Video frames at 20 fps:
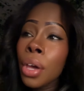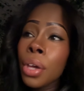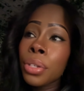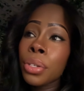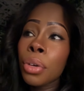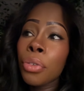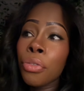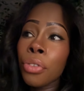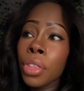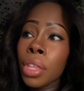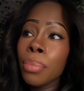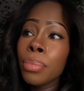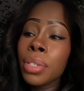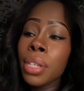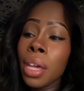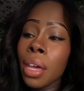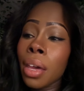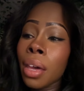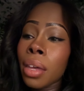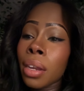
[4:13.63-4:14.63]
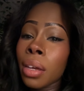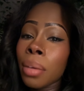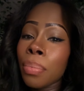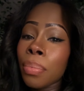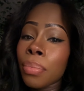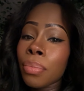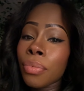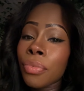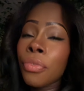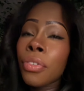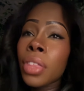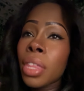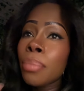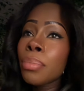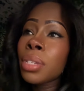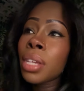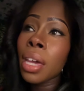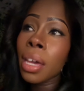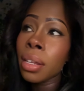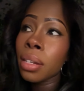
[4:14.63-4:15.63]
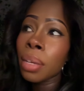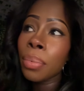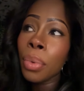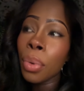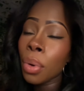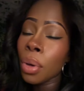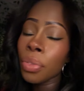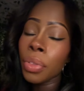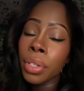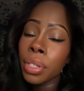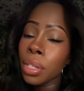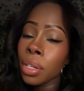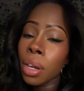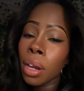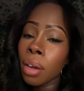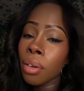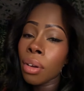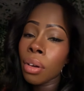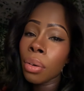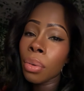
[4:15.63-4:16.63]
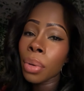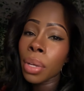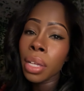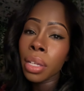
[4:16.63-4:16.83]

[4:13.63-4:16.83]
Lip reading: So for them to end up on the TRO